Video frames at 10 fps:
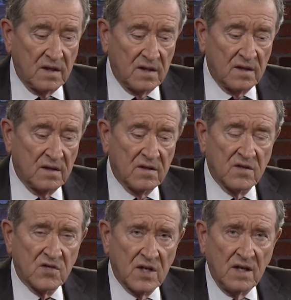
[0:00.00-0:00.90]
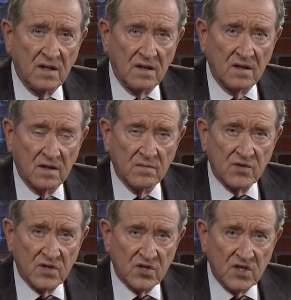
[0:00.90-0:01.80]
uh, Satan comes
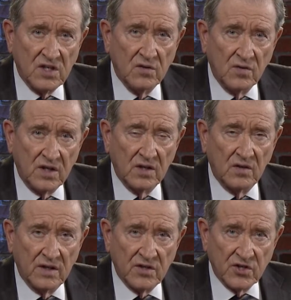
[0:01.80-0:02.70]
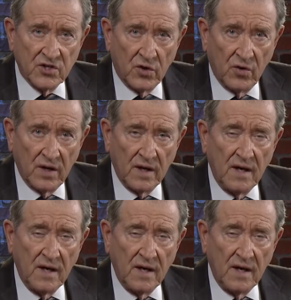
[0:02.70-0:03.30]
to steal, kill, and destroy.